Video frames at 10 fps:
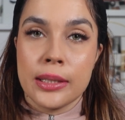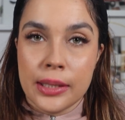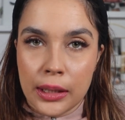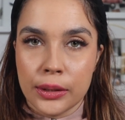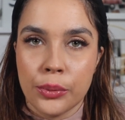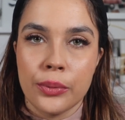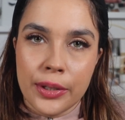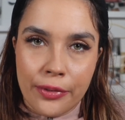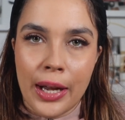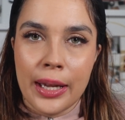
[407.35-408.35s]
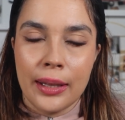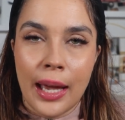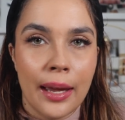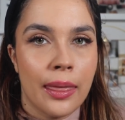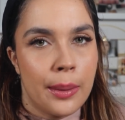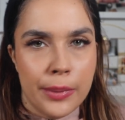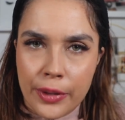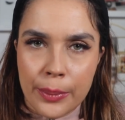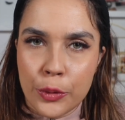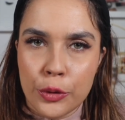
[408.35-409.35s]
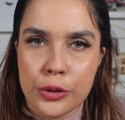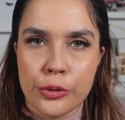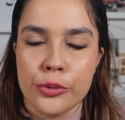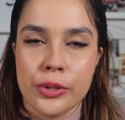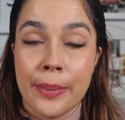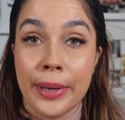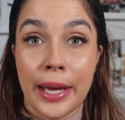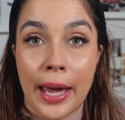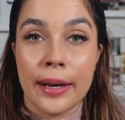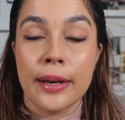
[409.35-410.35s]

tell you if I like them, if I'm going to use them again.